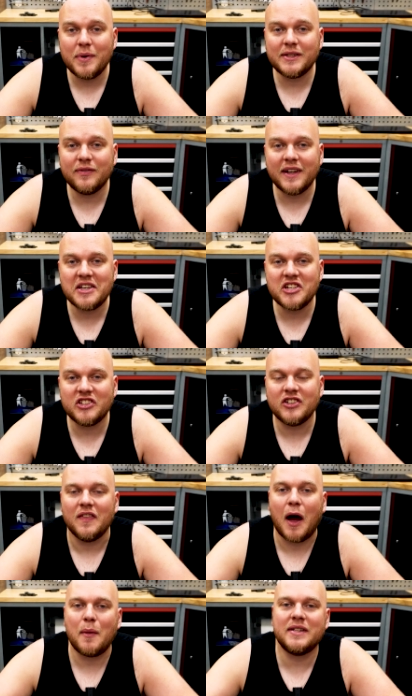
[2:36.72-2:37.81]
up is finished,
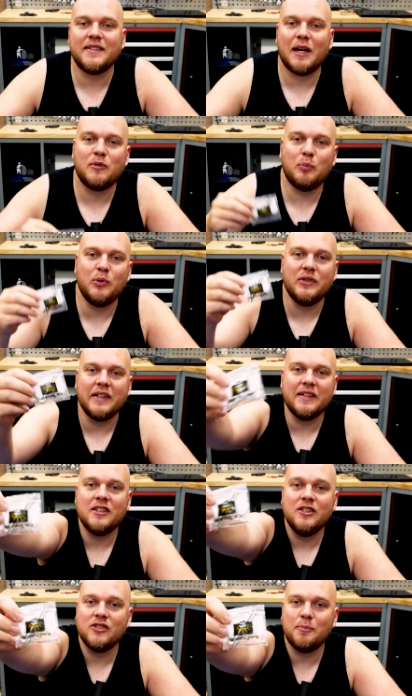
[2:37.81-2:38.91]
now it's time to put
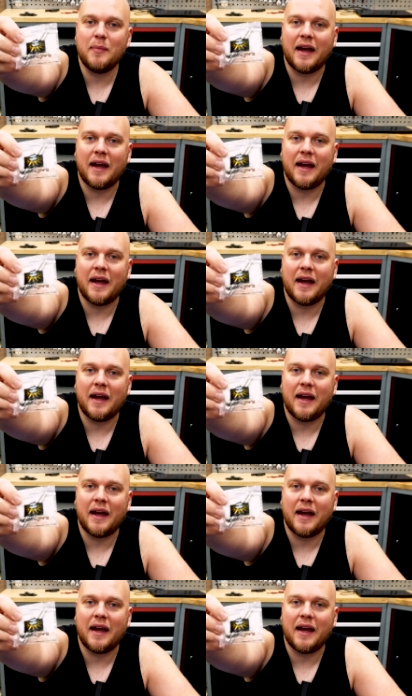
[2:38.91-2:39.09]
in some